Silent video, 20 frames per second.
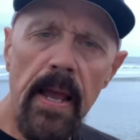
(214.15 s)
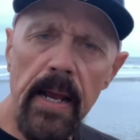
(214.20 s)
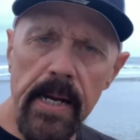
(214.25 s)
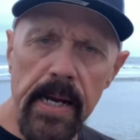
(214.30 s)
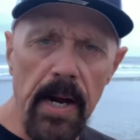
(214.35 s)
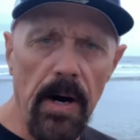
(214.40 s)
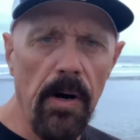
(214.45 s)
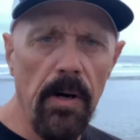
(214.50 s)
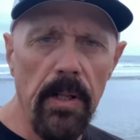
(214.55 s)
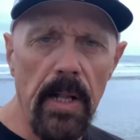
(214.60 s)

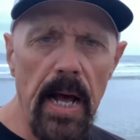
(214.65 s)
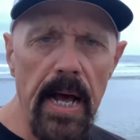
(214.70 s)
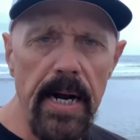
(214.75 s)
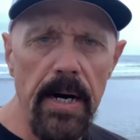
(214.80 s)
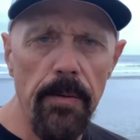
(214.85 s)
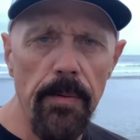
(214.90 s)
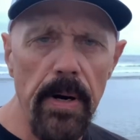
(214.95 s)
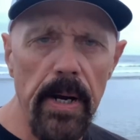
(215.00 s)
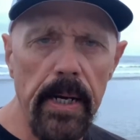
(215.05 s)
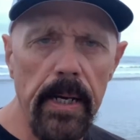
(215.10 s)

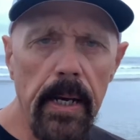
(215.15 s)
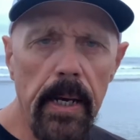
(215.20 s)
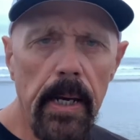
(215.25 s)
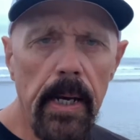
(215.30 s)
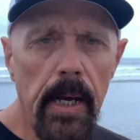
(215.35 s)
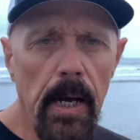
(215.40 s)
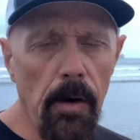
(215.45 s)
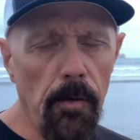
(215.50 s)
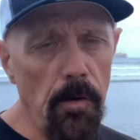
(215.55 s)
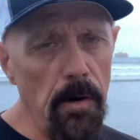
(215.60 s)
Carolina rig.
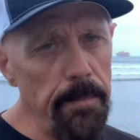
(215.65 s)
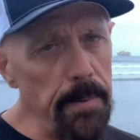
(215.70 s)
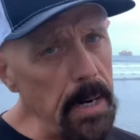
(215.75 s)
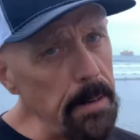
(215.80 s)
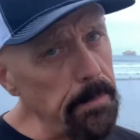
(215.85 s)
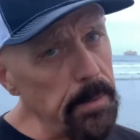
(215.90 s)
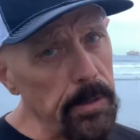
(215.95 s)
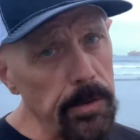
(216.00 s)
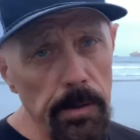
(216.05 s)
And remember,